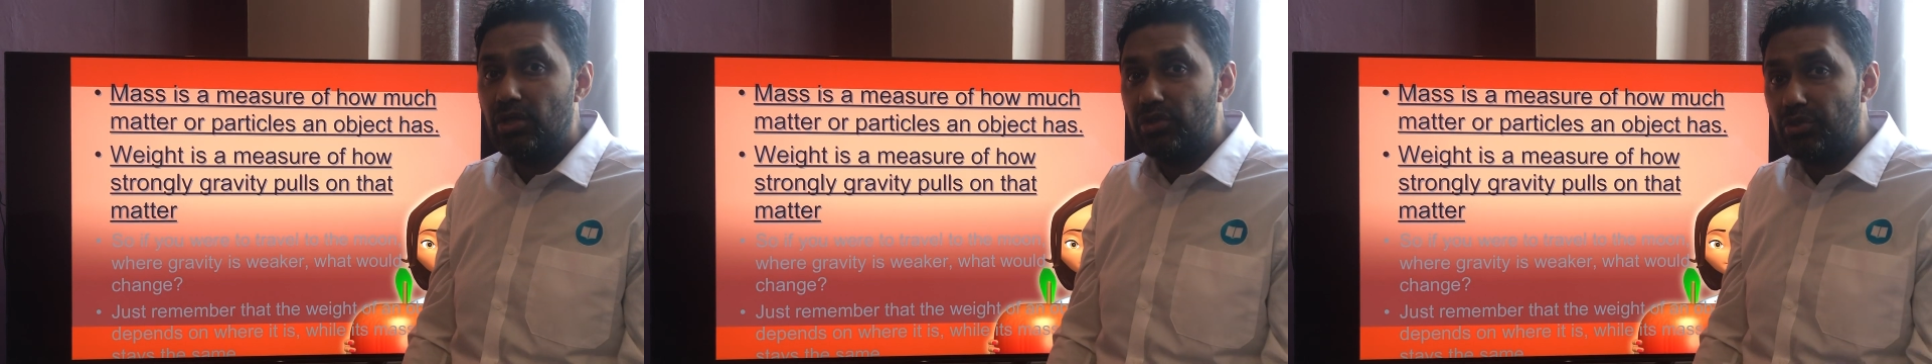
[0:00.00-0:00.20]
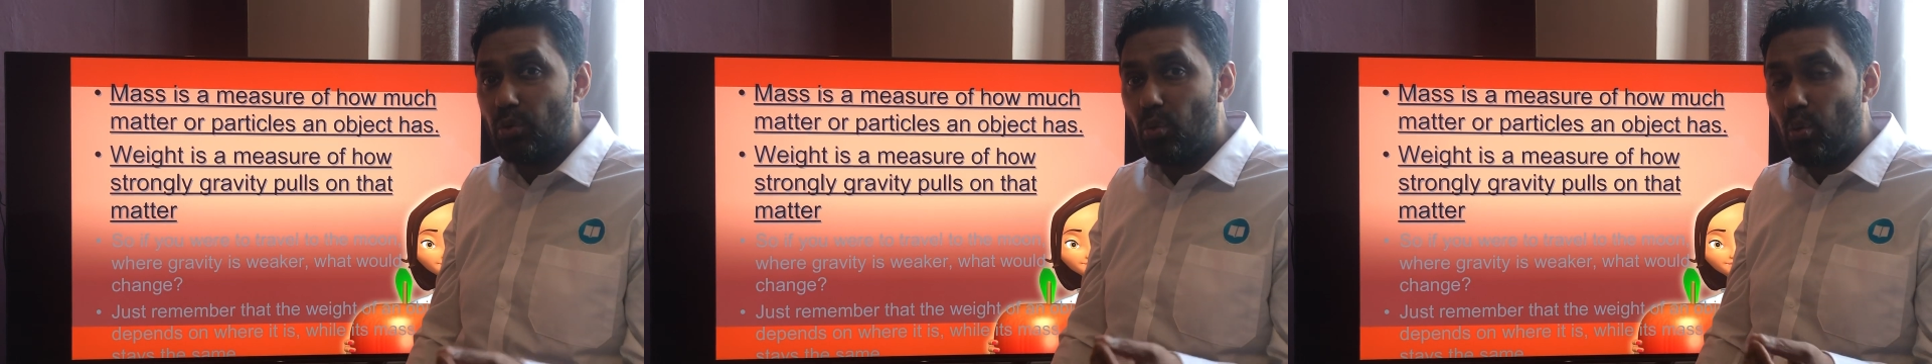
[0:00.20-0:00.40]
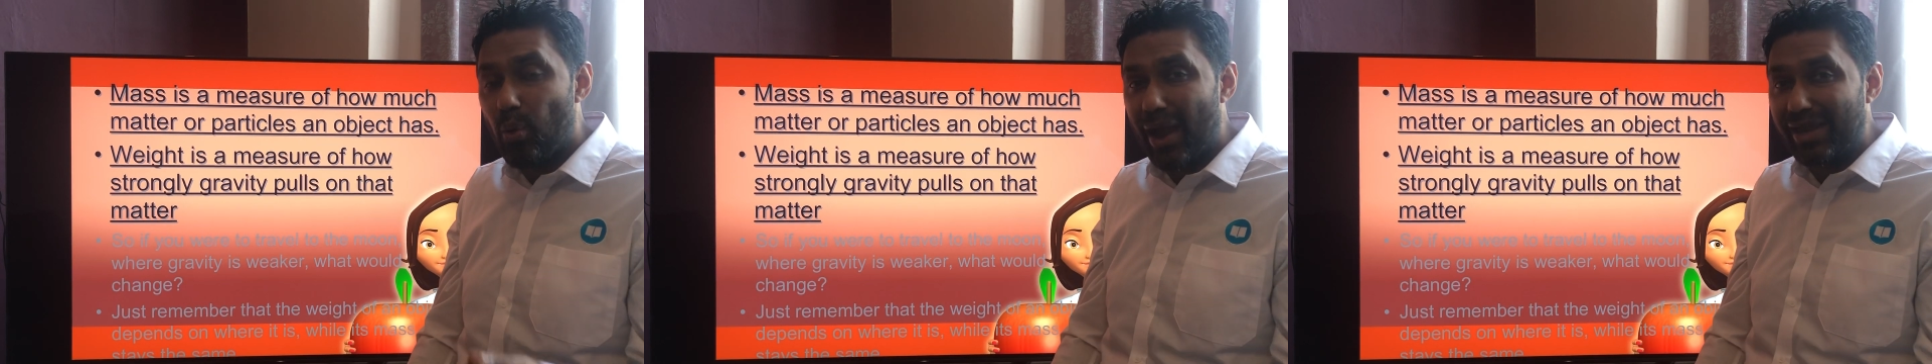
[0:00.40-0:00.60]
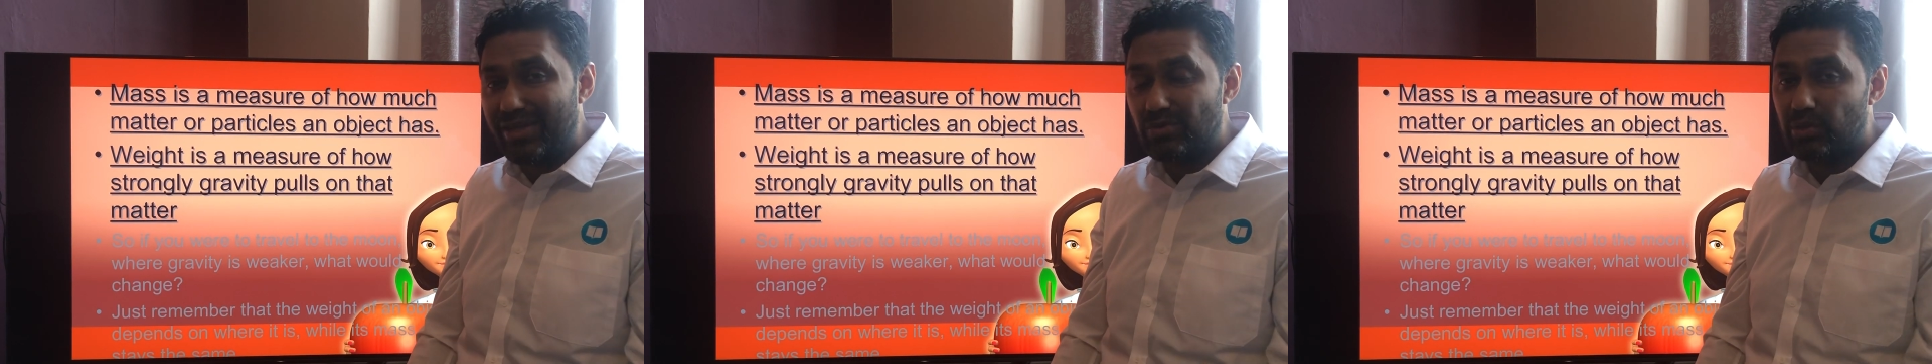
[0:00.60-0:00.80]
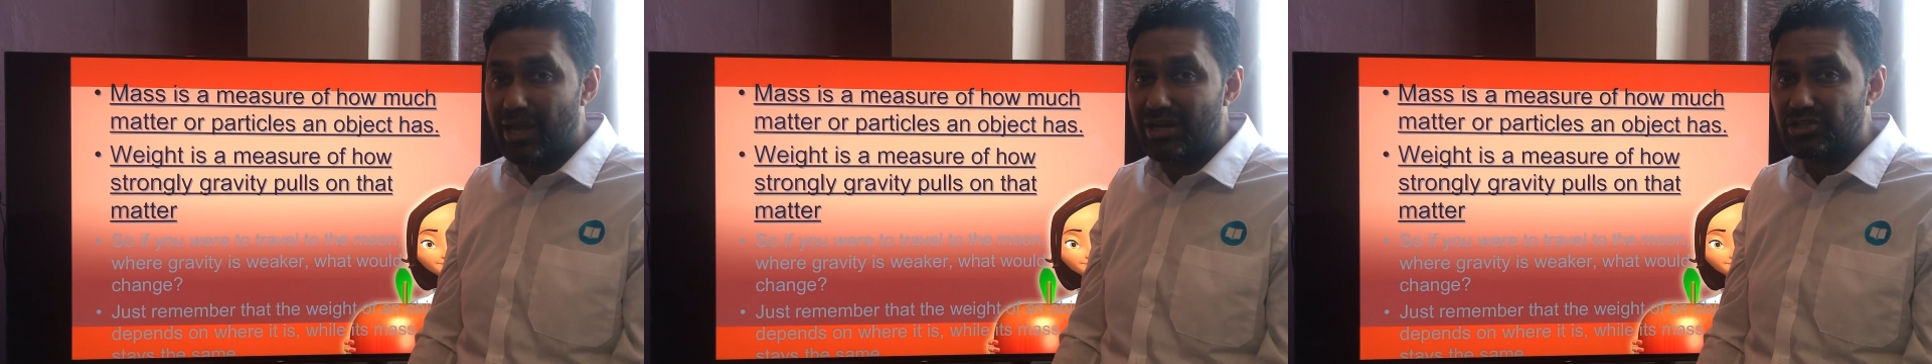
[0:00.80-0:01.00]
the weight
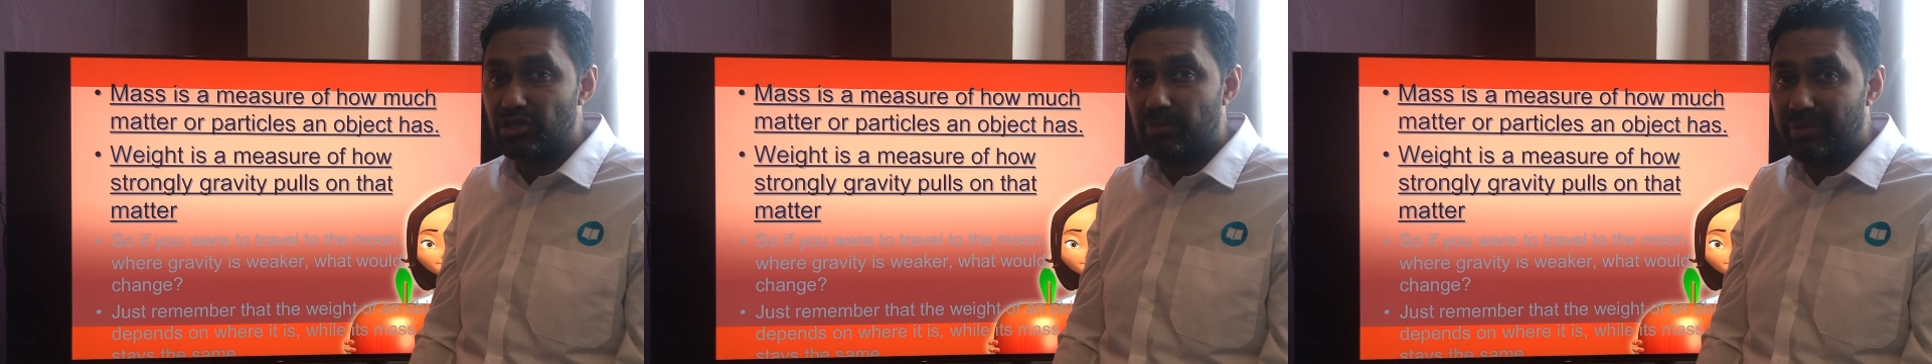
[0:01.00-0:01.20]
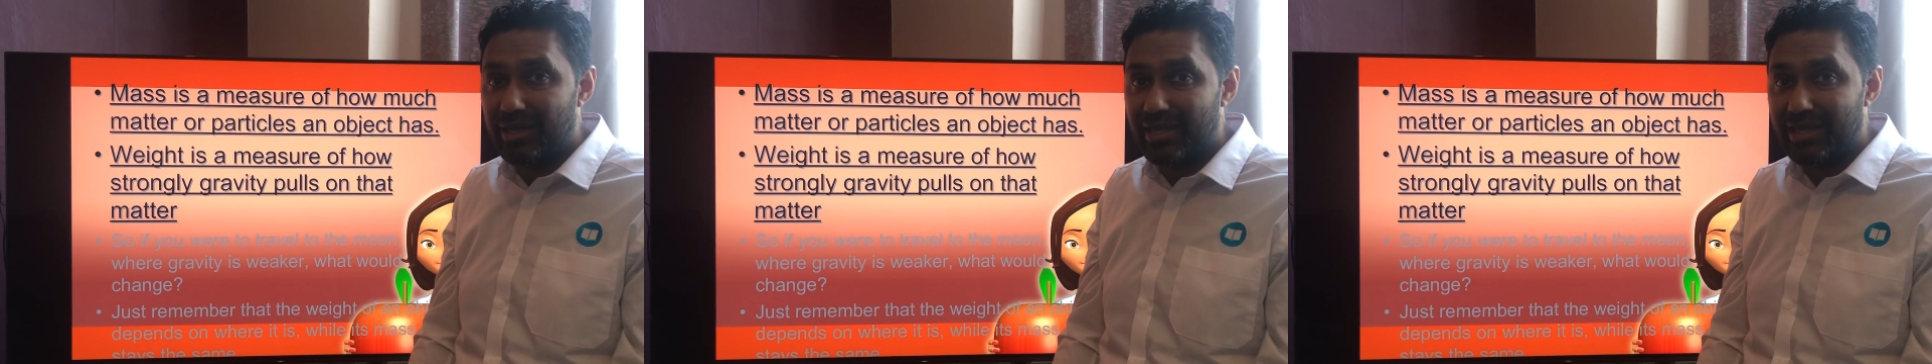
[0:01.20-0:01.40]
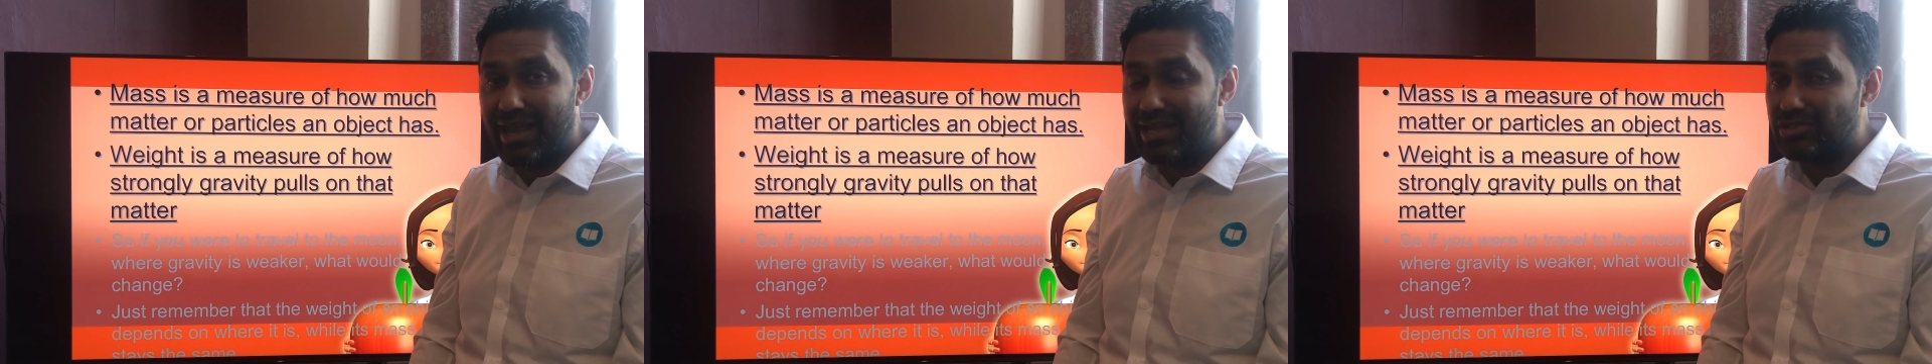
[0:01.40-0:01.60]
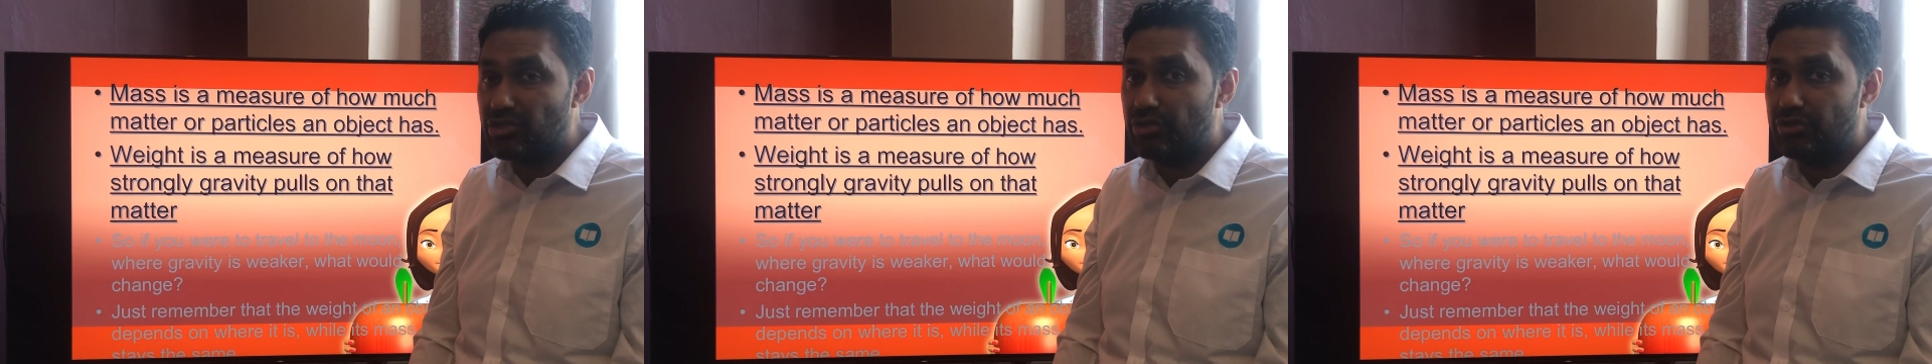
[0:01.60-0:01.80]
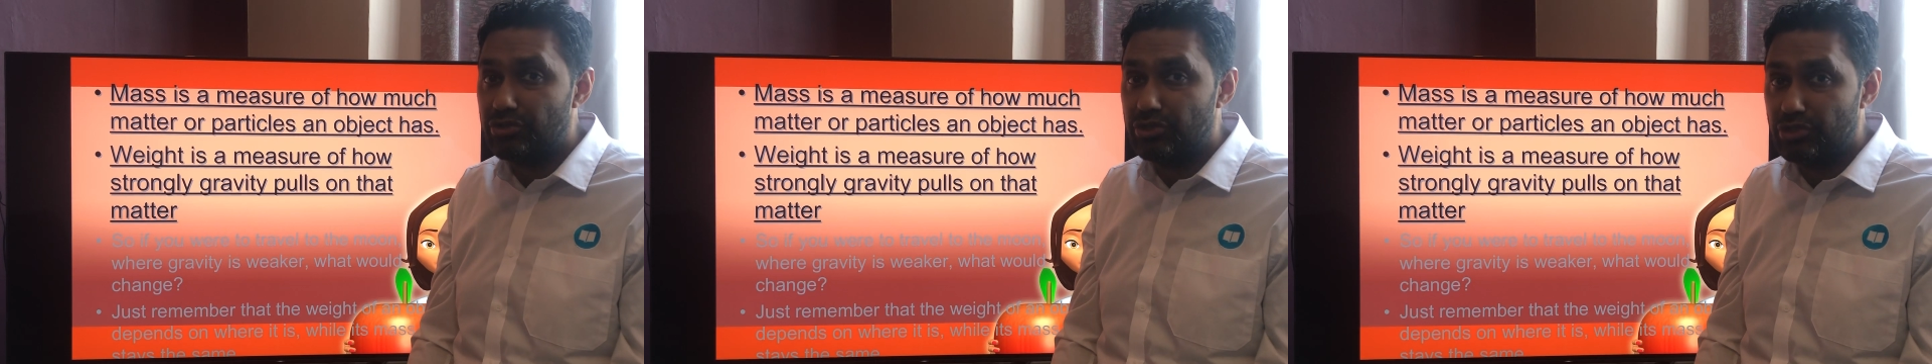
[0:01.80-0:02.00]
would actually be
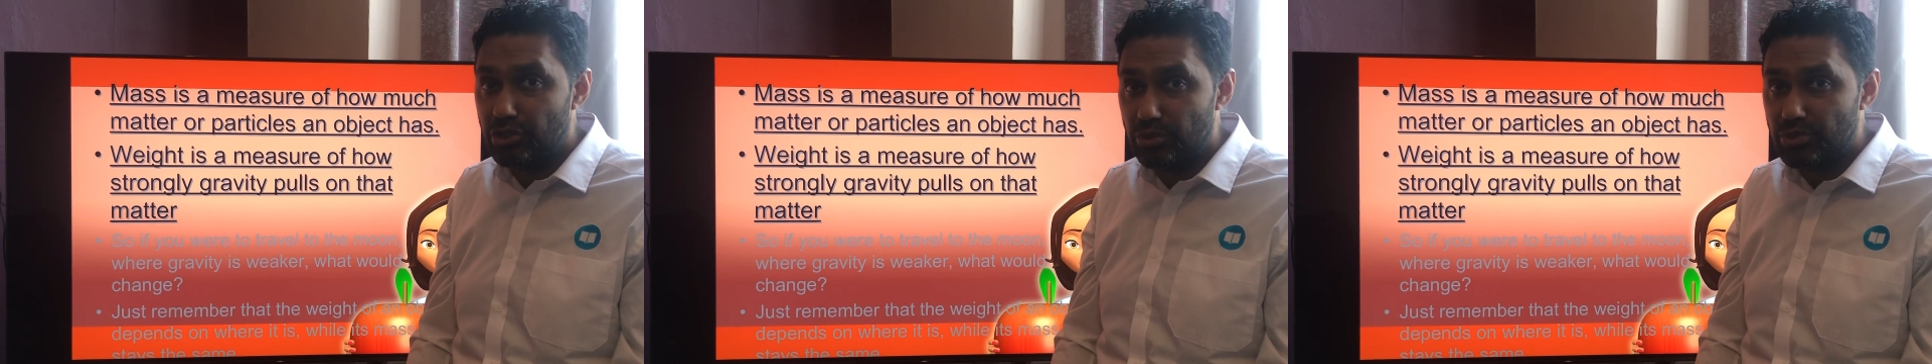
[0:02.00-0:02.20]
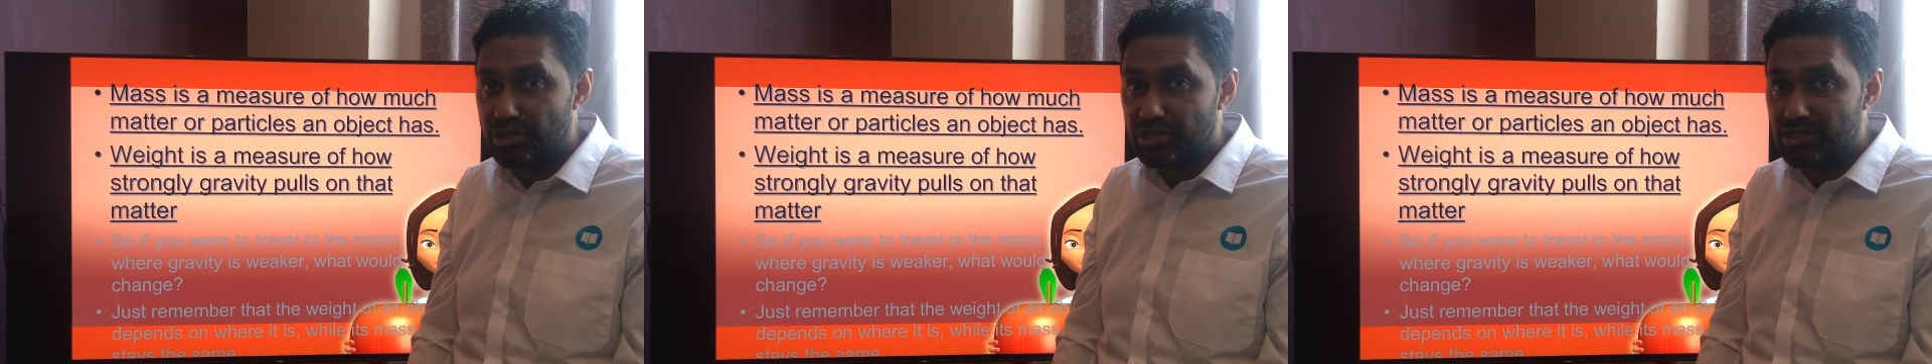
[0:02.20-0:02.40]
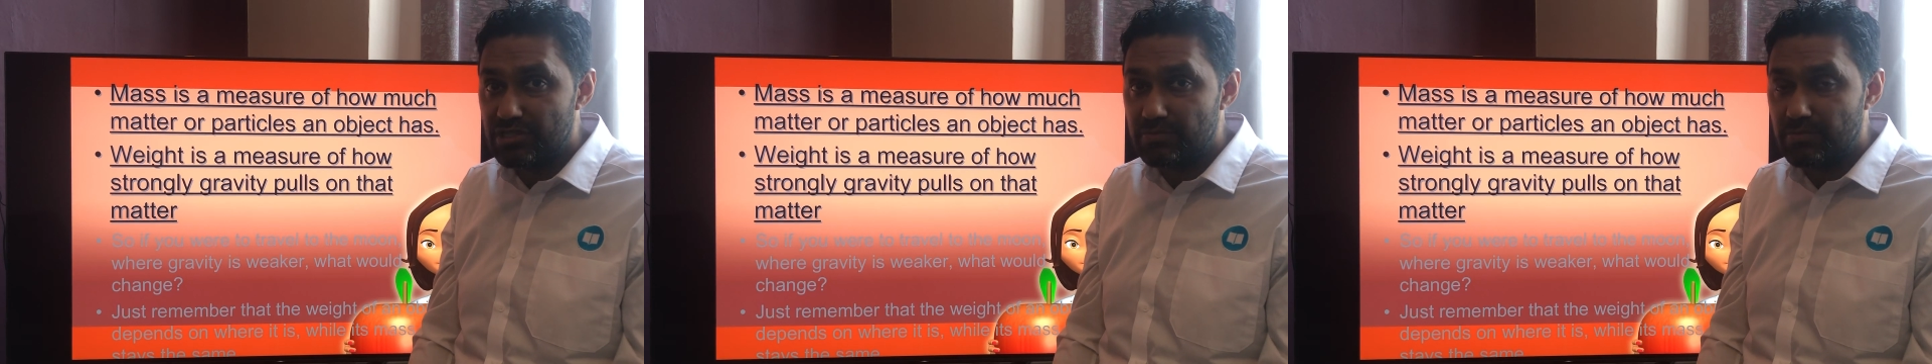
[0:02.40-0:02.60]
800 newtons.